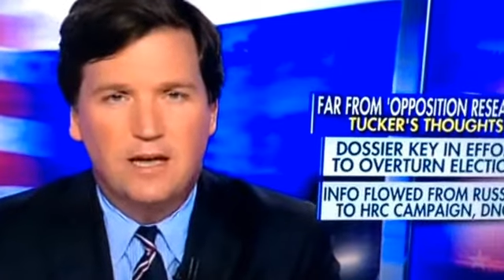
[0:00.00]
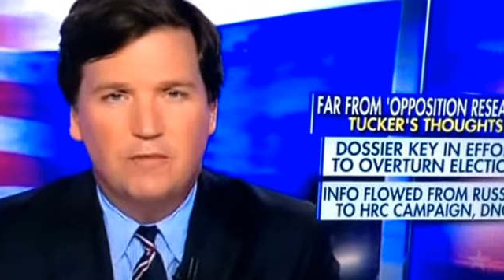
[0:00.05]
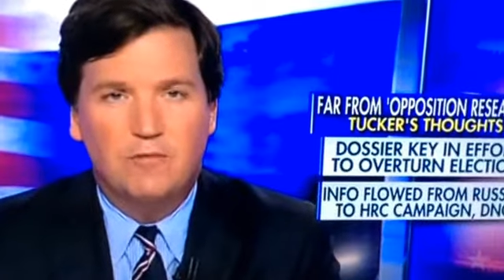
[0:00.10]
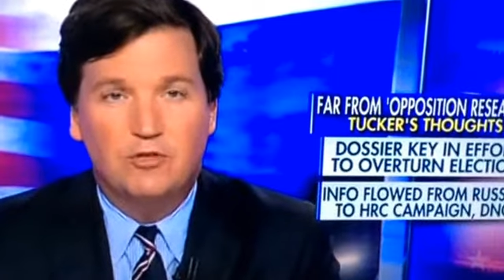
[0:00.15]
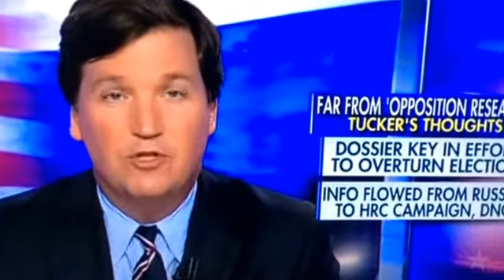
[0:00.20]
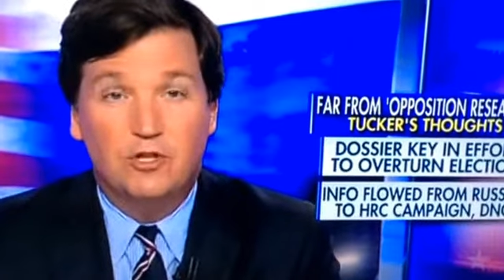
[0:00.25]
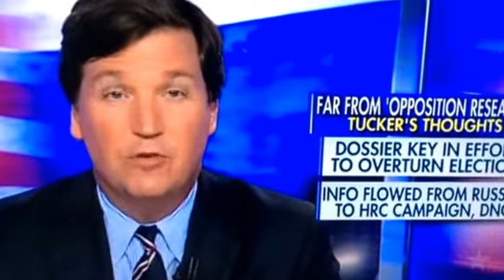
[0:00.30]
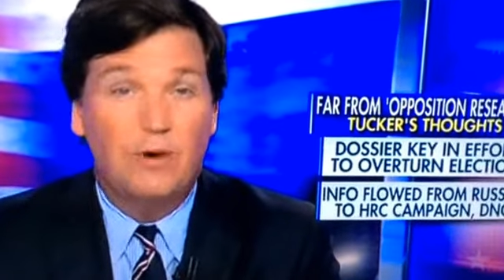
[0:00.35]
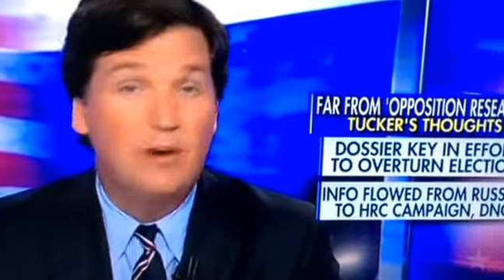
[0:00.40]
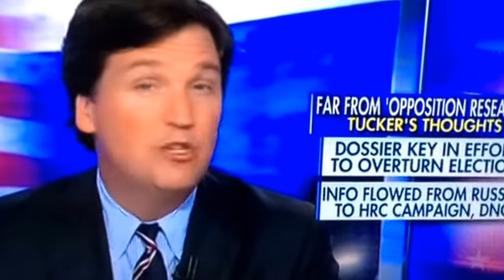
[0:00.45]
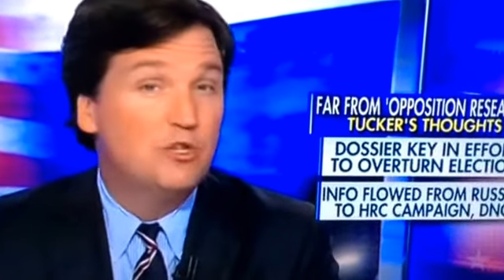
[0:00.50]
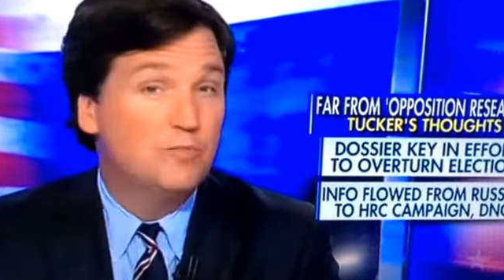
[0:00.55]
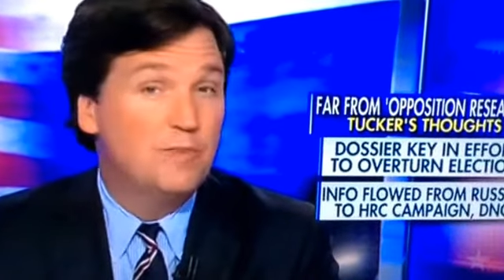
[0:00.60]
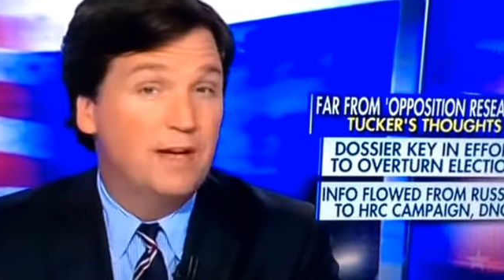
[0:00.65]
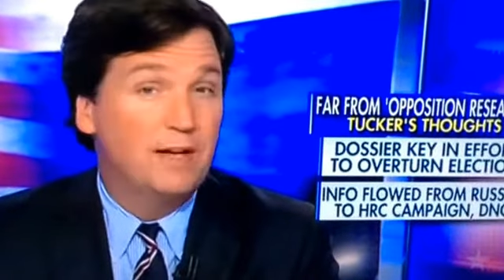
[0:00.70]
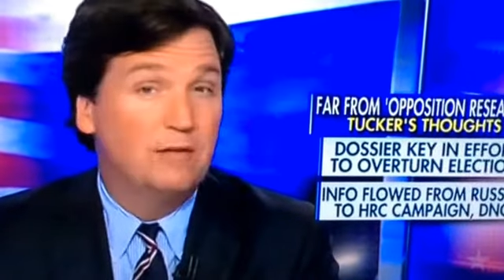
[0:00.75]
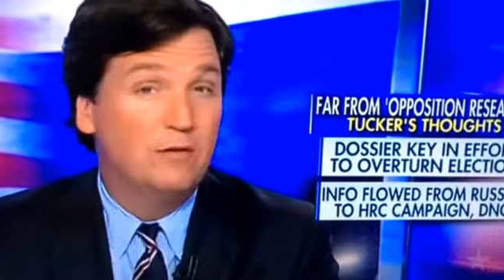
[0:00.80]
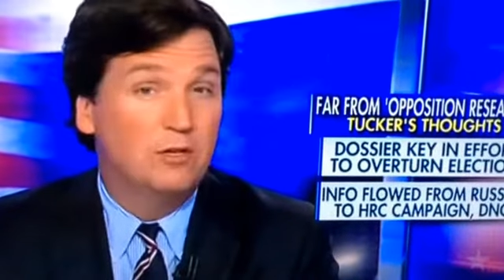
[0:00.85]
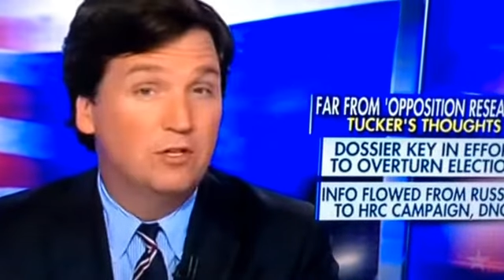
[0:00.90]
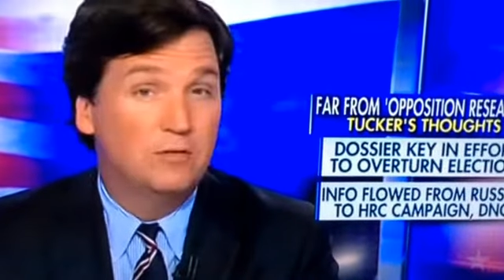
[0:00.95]
which in
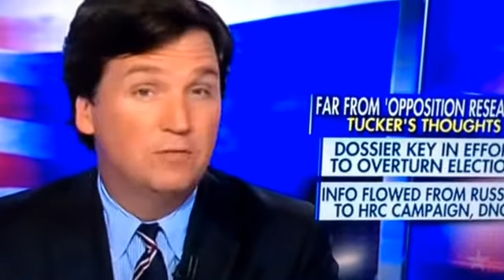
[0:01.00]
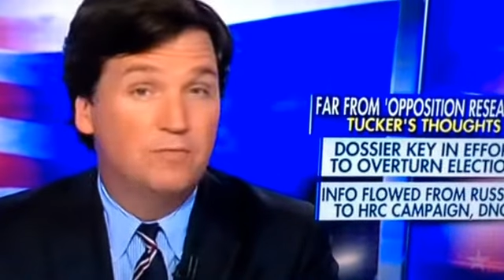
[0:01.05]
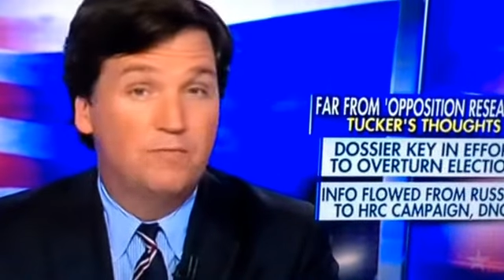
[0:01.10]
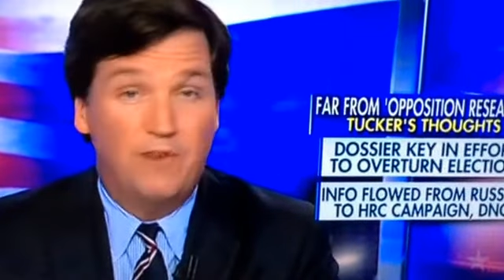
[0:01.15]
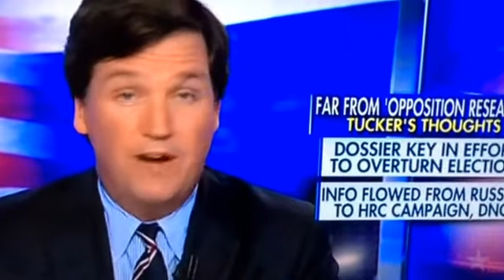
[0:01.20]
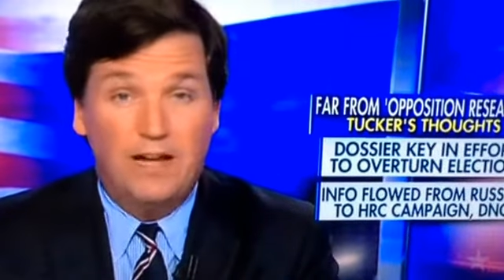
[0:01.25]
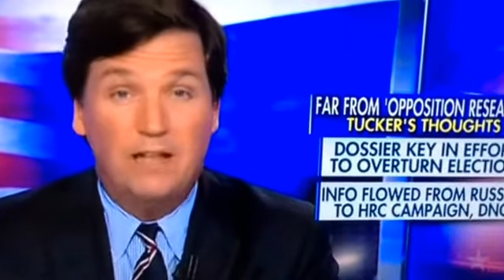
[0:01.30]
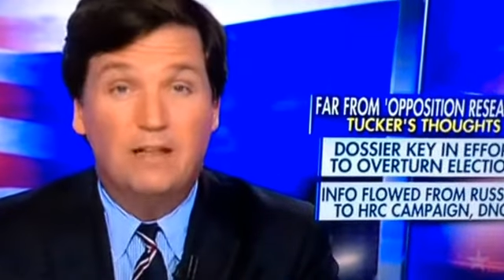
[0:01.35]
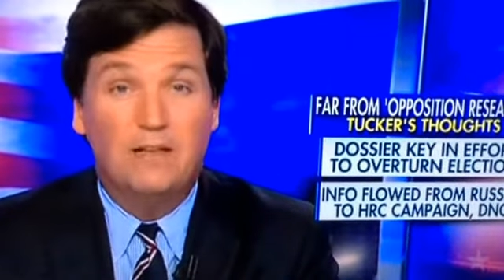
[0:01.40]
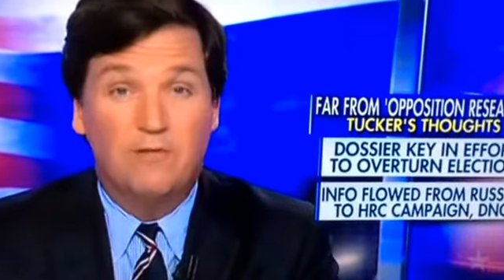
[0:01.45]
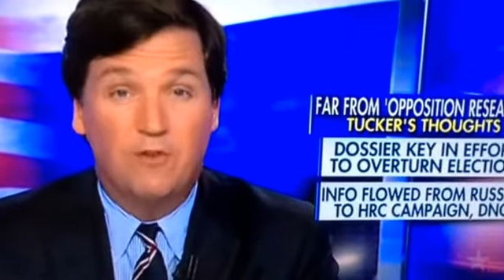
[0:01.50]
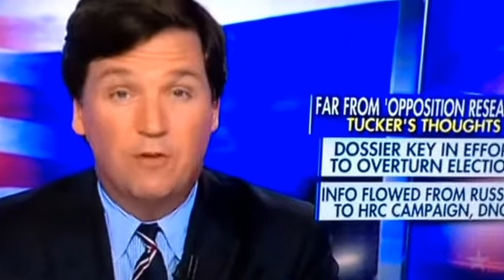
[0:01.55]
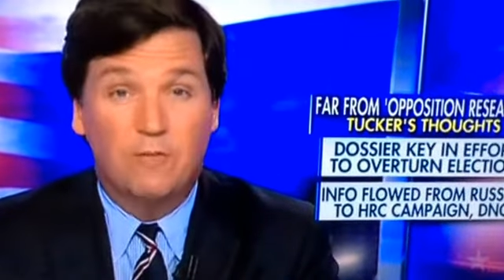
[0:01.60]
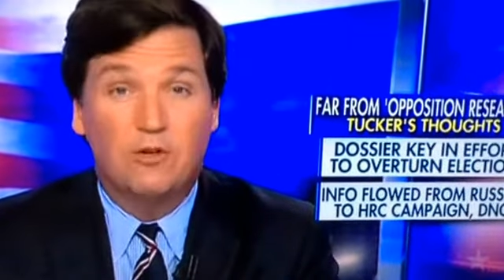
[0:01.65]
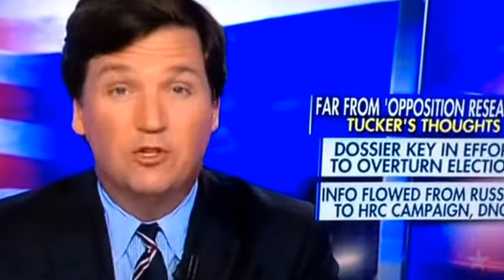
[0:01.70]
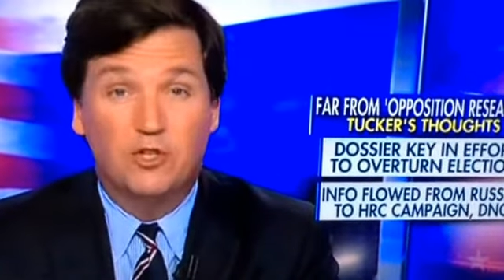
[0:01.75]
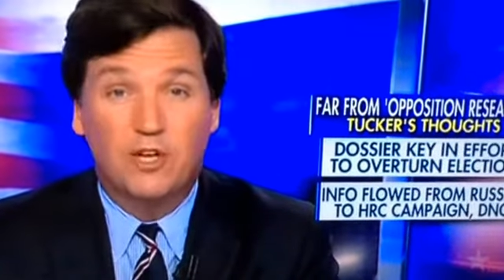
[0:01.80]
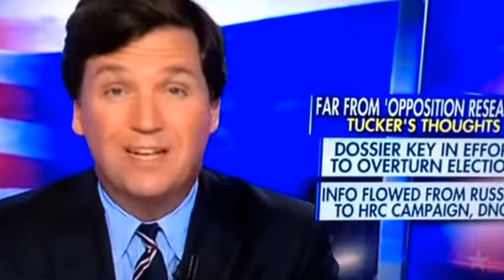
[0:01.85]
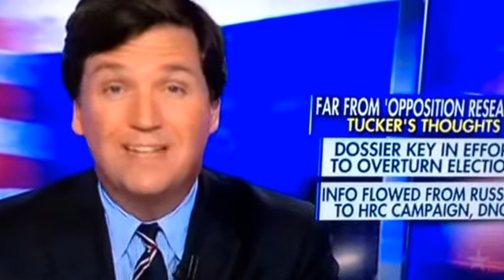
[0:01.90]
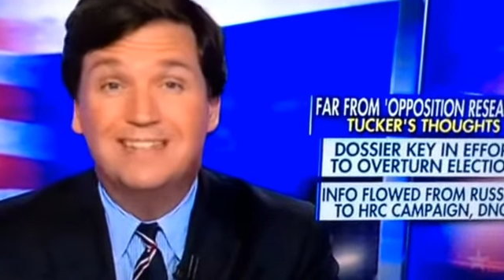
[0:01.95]
retrospect looks frankly very
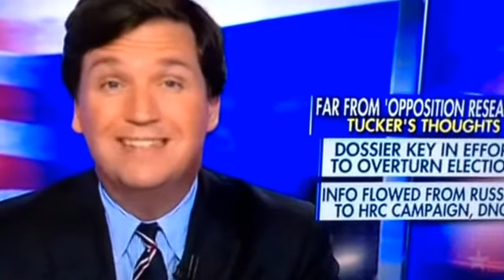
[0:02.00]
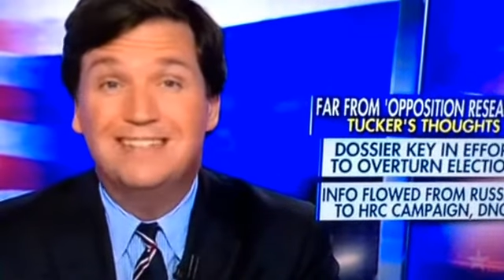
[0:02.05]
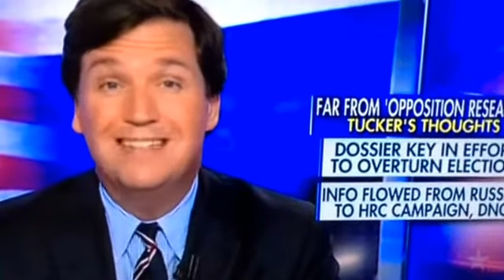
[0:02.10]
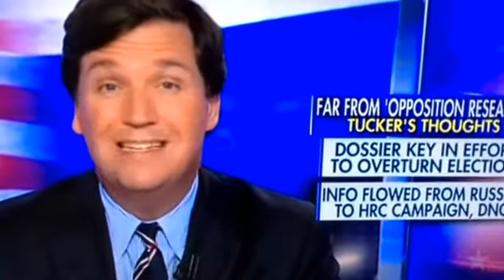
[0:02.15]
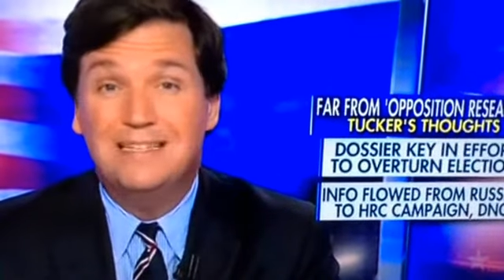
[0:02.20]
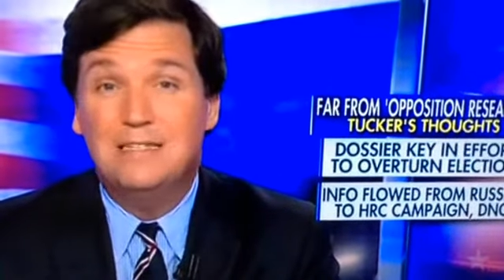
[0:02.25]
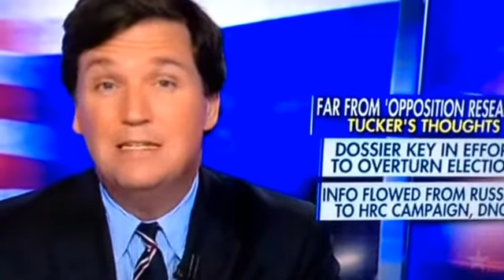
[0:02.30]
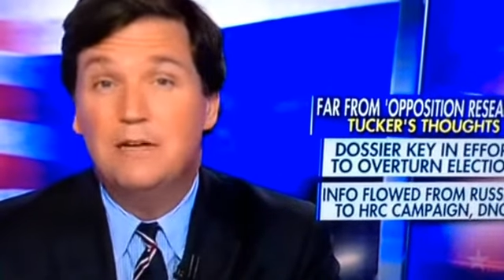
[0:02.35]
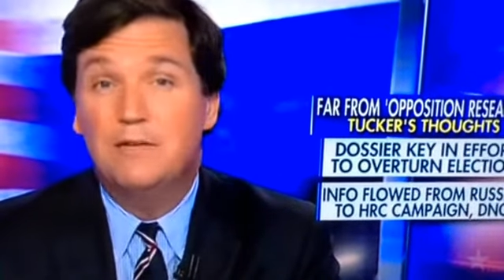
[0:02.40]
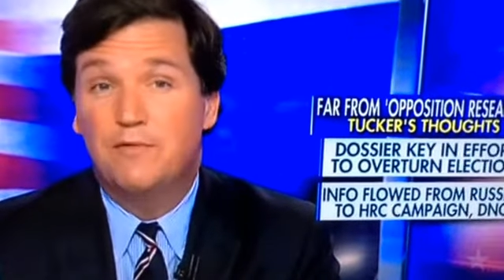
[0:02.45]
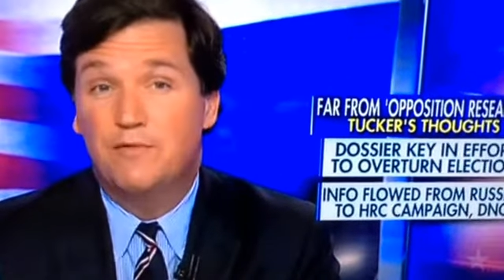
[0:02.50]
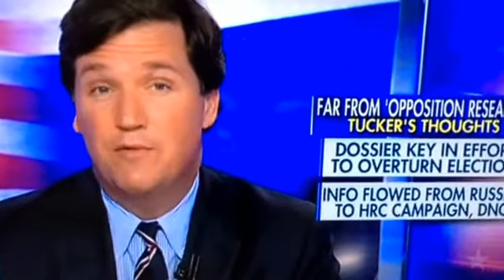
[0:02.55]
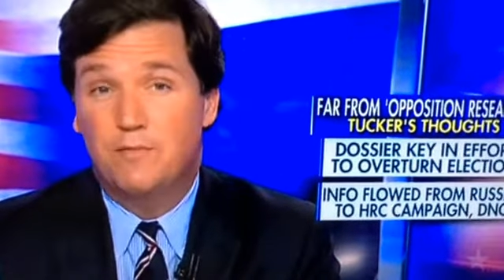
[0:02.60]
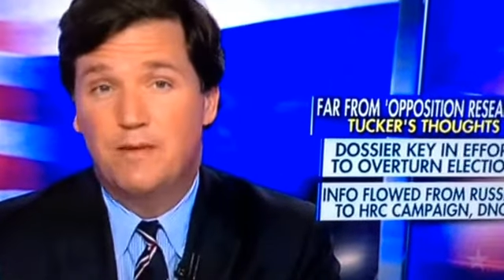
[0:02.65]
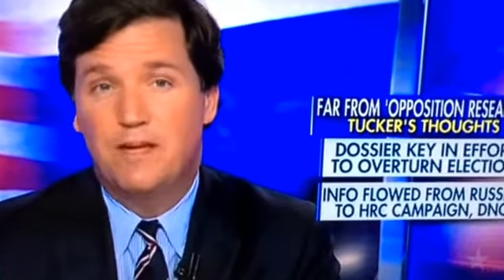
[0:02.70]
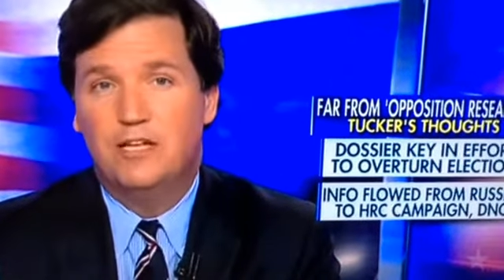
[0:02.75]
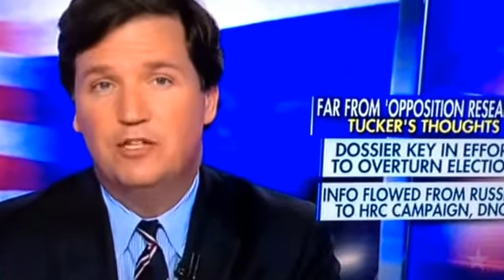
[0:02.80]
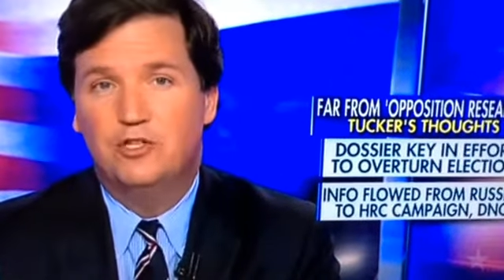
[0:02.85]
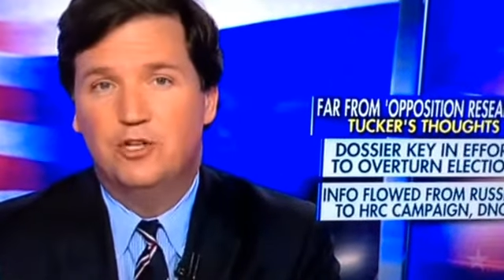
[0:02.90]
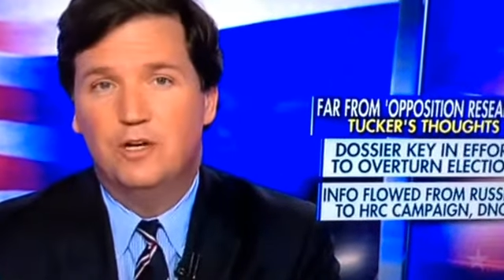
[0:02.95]
much like
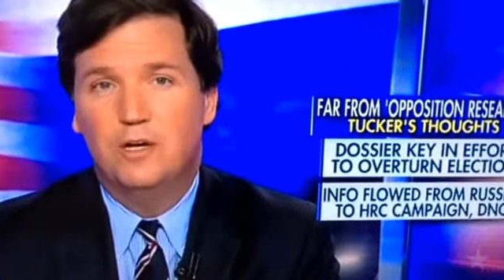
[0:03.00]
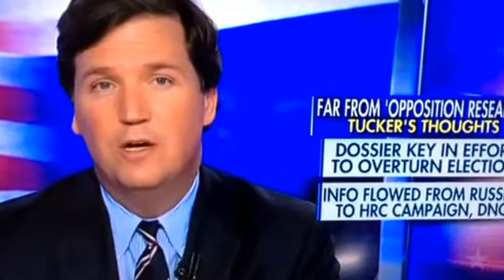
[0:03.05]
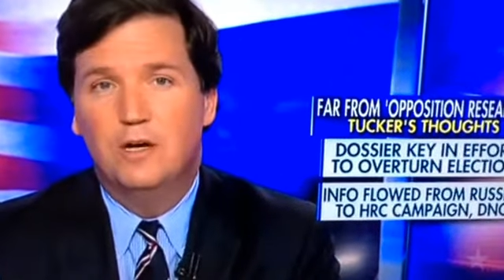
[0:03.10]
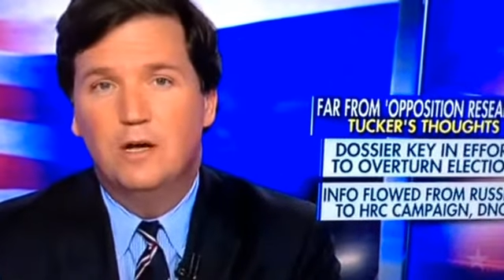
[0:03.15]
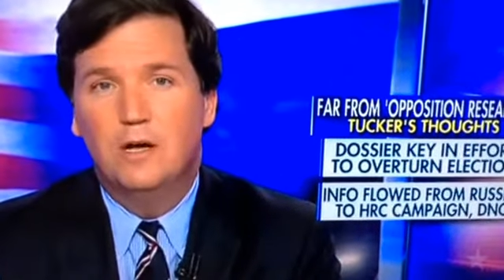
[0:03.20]
disinformation,